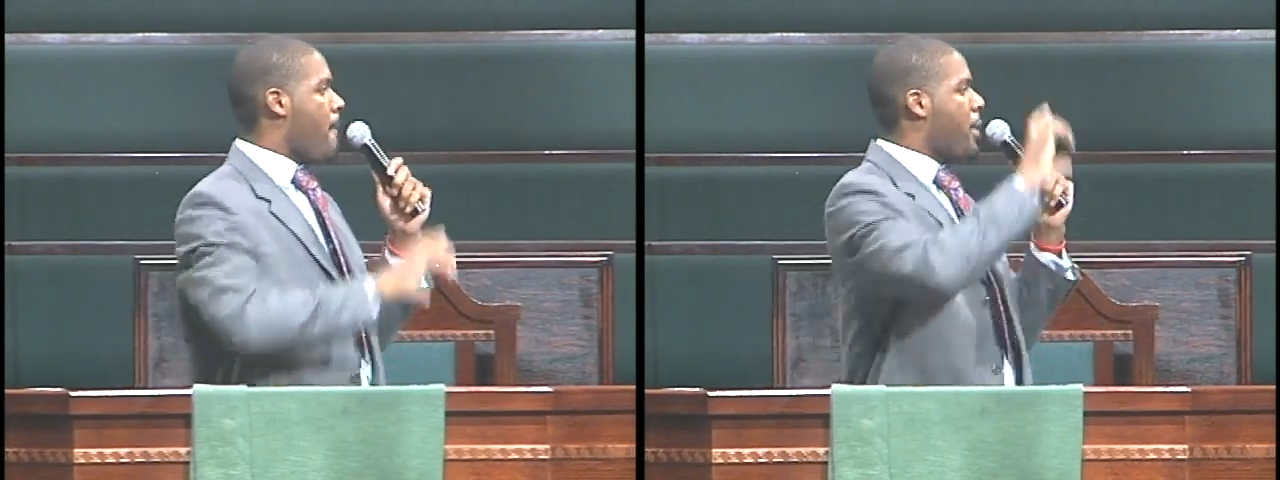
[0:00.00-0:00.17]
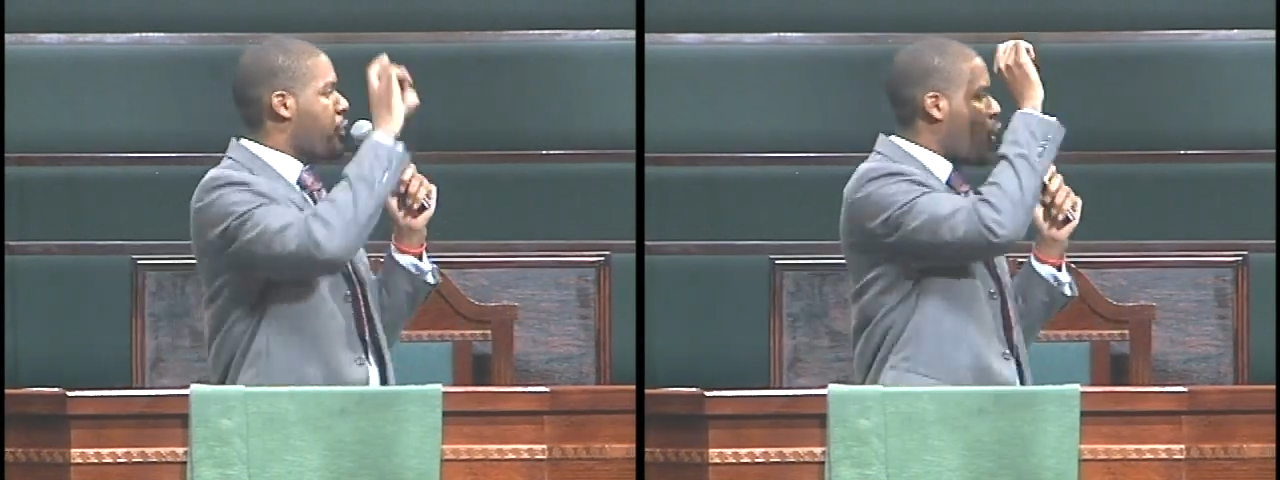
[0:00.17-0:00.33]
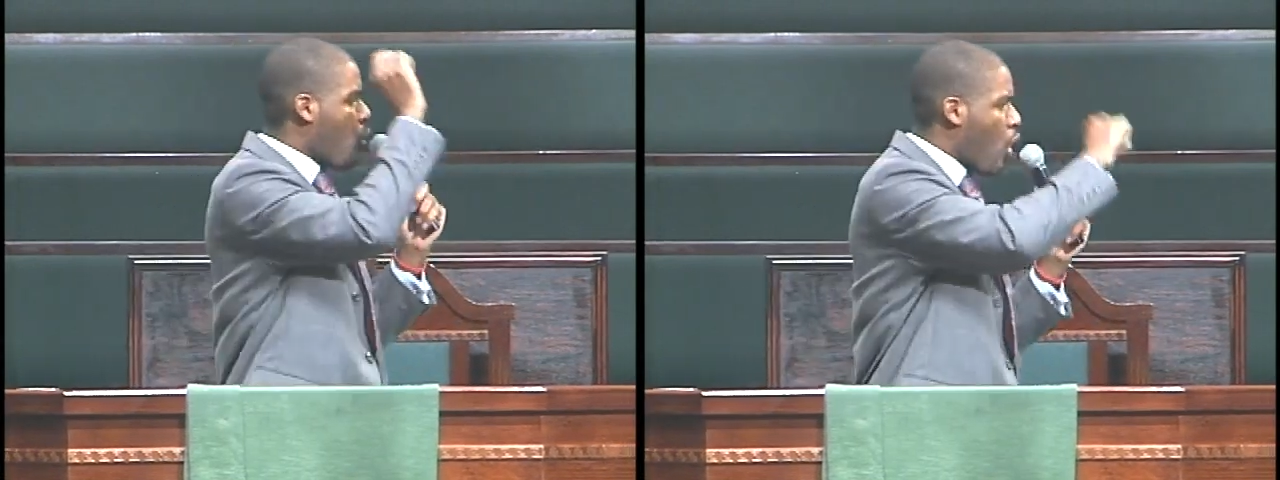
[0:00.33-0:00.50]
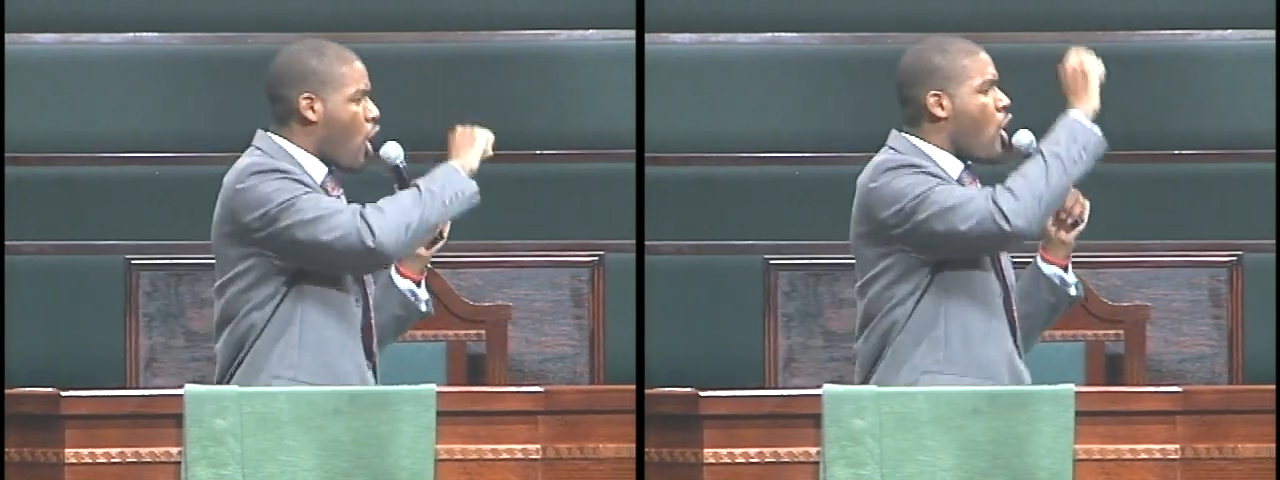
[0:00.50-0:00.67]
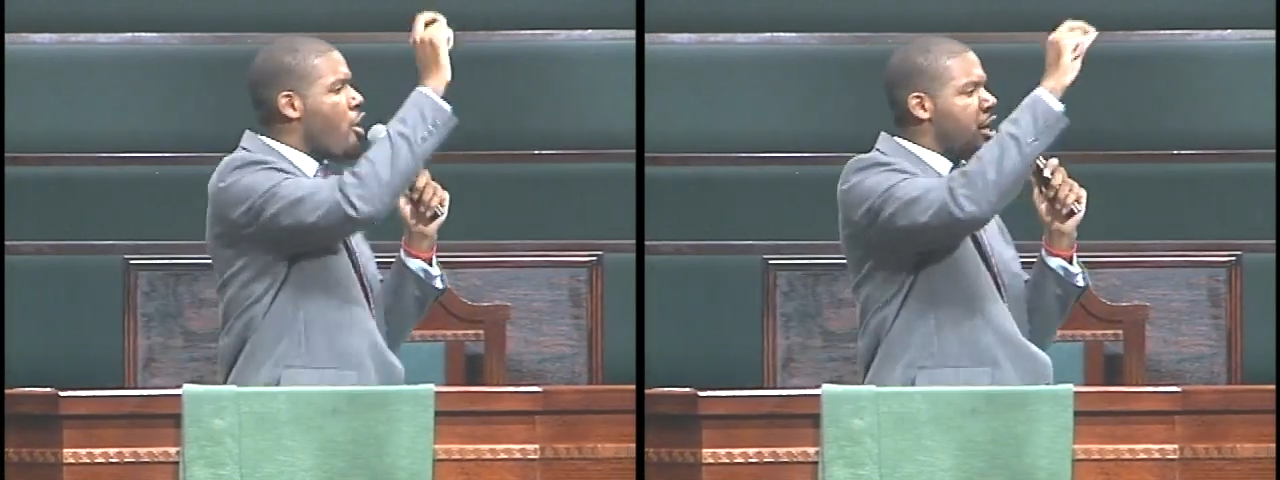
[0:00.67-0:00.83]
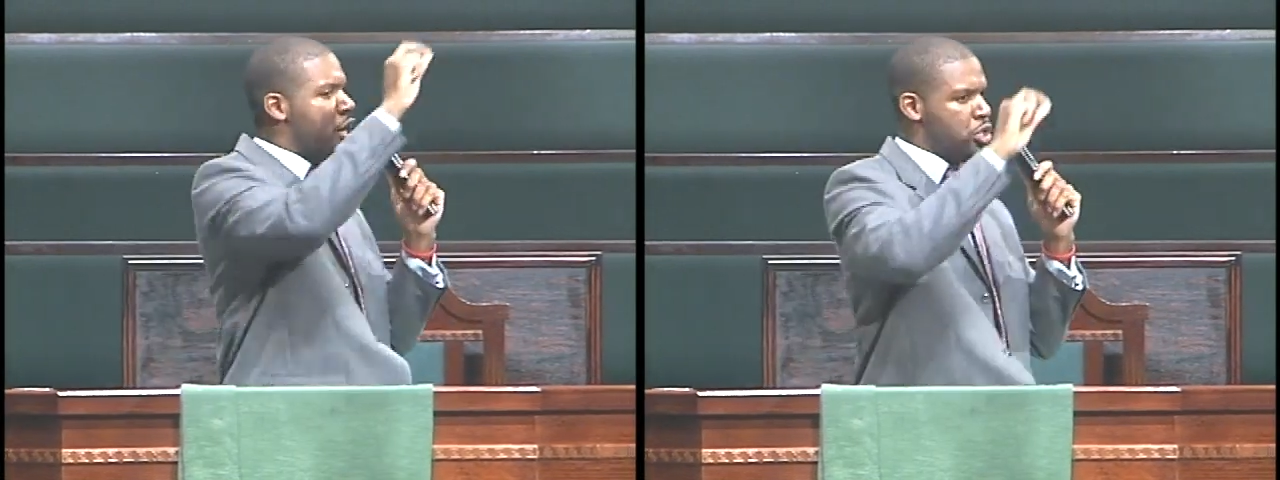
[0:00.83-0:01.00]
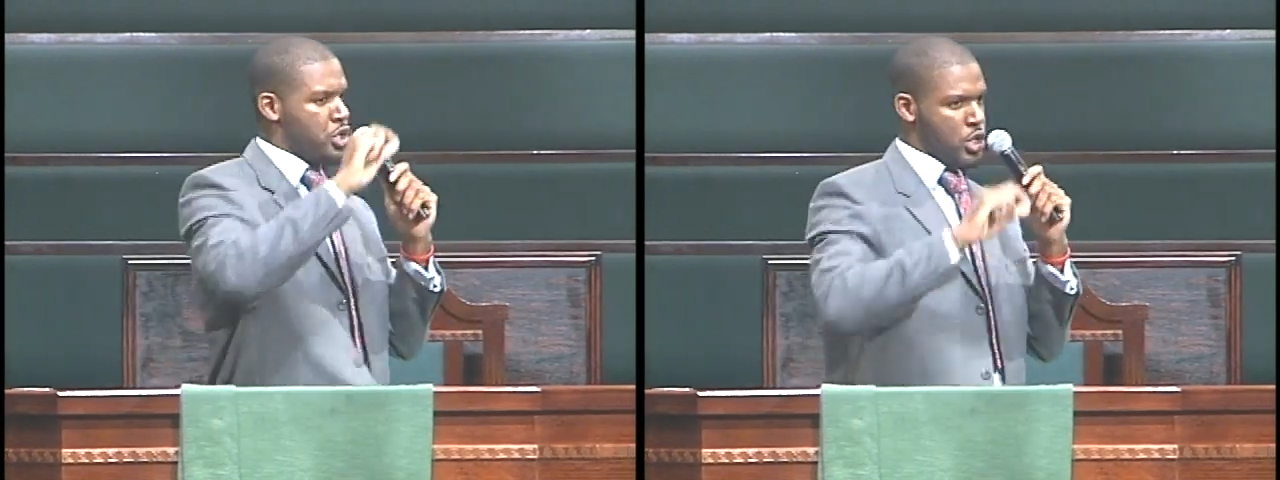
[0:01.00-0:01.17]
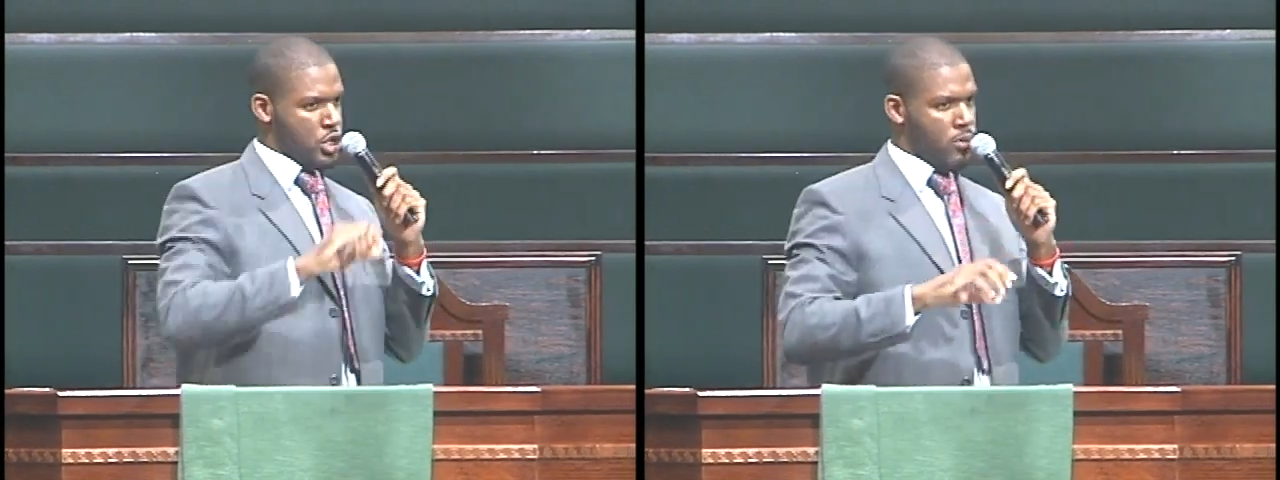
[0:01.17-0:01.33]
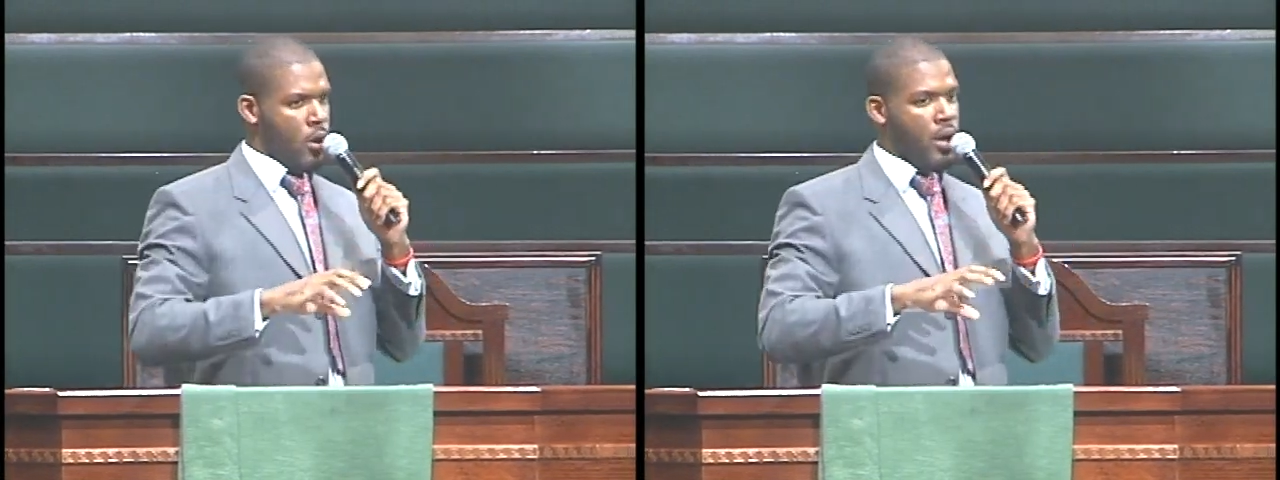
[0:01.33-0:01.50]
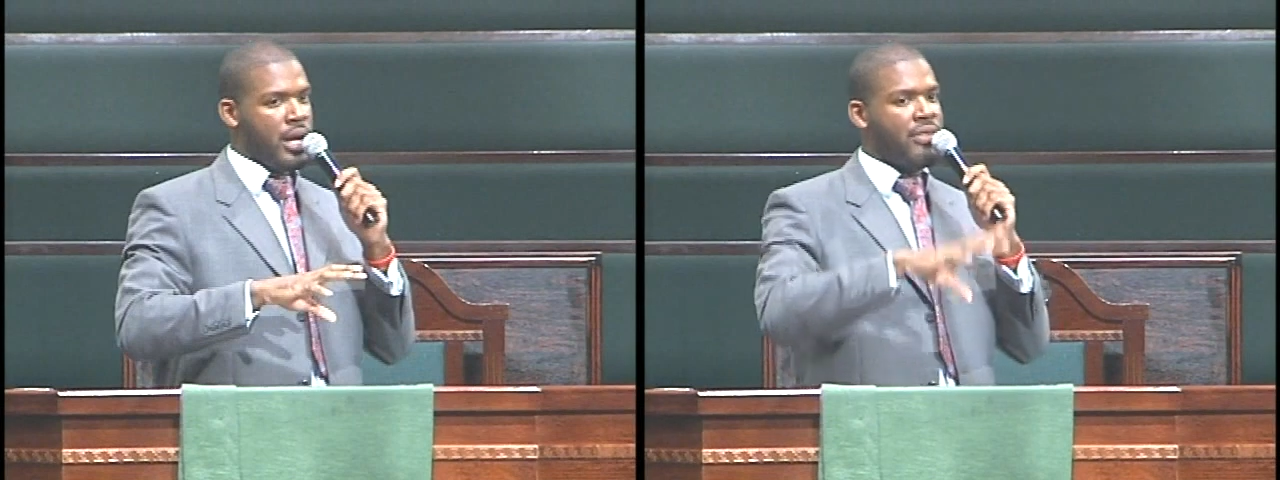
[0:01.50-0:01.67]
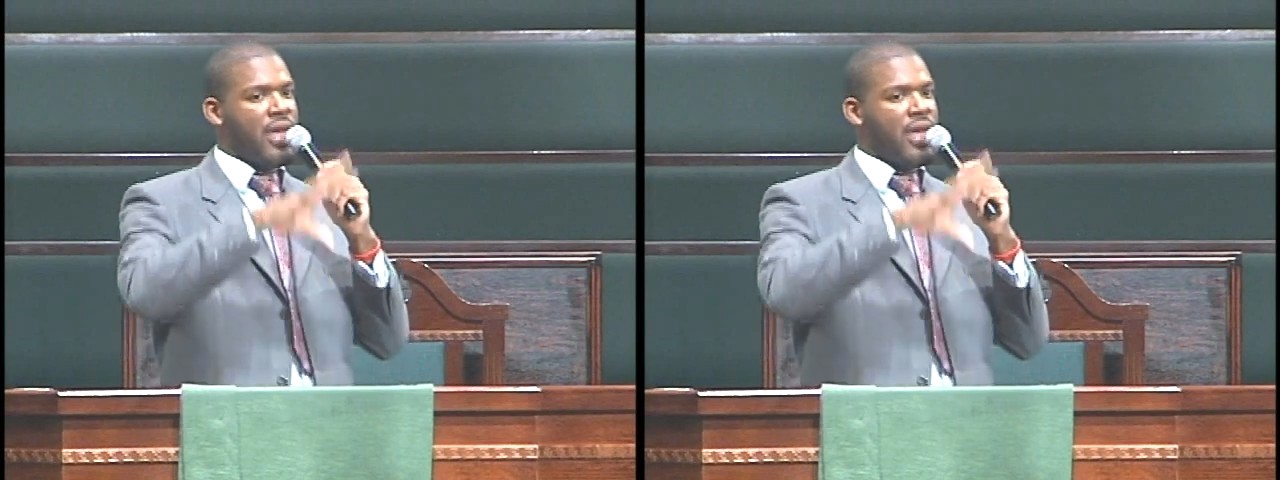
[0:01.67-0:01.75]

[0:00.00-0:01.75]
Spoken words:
But the word is this morning